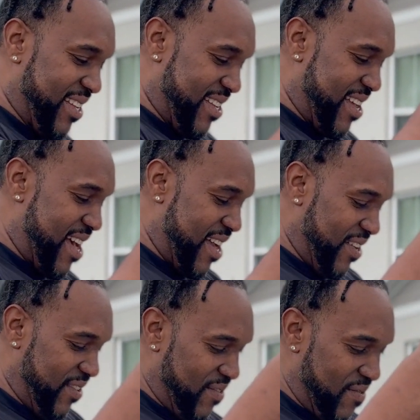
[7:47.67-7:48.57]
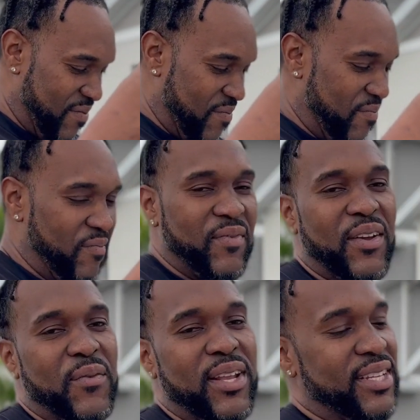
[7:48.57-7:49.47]
Alright.
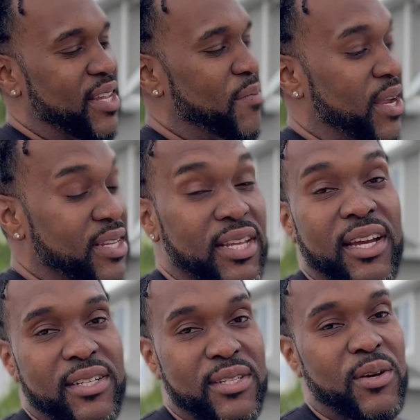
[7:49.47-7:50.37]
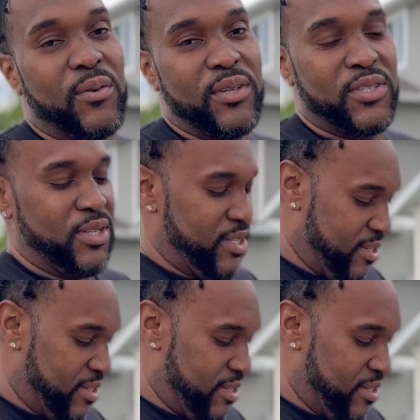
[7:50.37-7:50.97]
Well, let's head back inside because it's cold as shit.